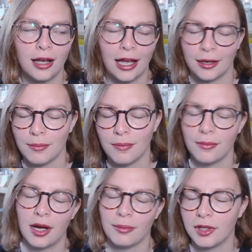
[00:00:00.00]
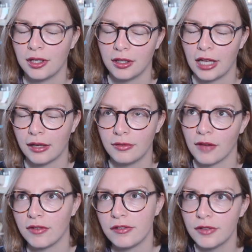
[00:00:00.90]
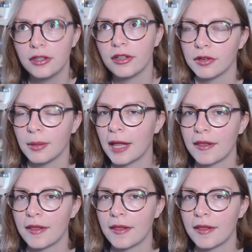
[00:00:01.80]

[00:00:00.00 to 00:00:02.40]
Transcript: I'm gonna, like, definitely feel different about